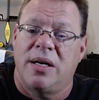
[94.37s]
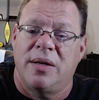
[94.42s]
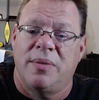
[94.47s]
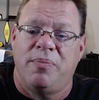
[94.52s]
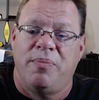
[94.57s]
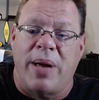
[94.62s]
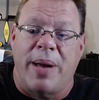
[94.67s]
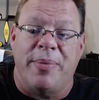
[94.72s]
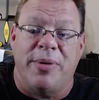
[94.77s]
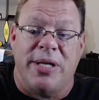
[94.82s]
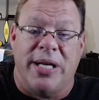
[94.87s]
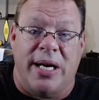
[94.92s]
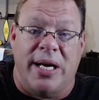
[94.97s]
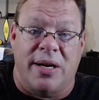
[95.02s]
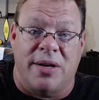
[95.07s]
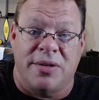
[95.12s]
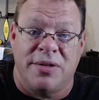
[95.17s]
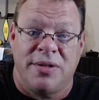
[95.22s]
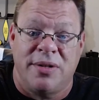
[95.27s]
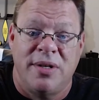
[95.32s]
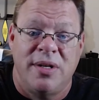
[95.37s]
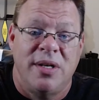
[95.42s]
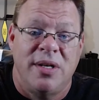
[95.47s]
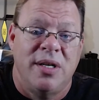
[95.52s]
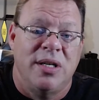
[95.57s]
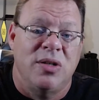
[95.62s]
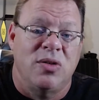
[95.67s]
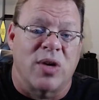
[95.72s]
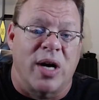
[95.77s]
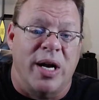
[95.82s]
paper towels,
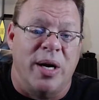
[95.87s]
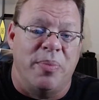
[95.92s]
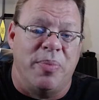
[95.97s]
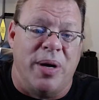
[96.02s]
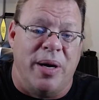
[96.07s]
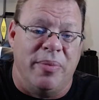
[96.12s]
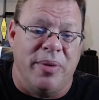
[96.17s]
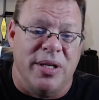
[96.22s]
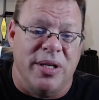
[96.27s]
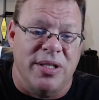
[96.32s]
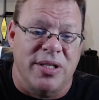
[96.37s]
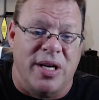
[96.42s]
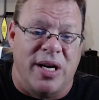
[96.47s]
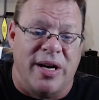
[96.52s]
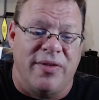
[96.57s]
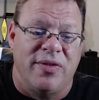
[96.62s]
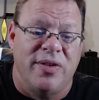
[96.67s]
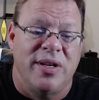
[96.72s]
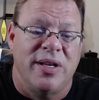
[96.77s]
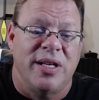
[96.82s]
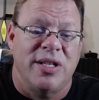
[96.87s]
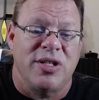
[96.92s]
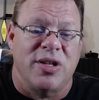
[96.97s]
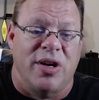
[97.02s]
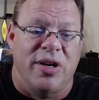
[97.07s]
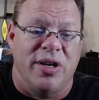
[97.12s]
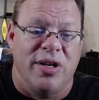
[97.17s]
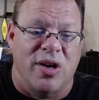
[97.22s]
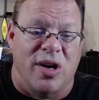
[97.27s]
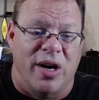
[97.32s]
dried our pumpkins off,
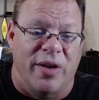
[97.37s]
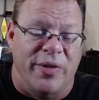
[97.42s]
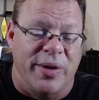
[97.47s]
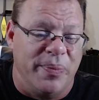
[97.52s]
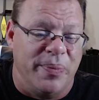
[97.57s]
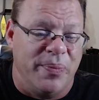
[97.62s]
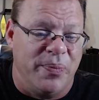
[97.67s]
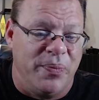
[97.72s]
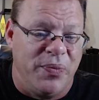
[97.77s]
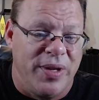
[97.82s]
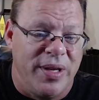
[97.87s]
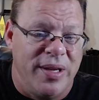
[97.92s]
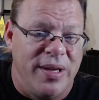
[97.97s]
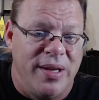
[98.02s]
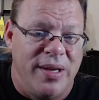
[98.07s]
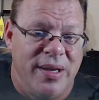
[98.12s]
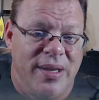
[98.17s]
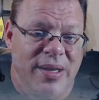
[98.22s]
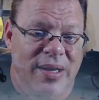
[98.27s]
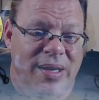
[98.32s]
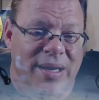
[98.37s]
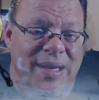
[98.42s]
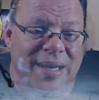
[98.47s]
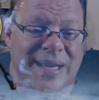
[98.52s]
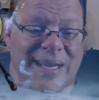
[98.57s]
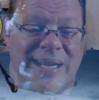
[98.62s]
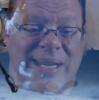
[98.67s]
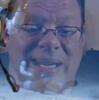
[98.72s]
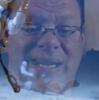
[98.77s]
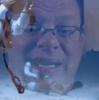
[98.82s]
started carving. Tami is
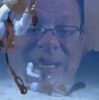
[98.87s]
already in the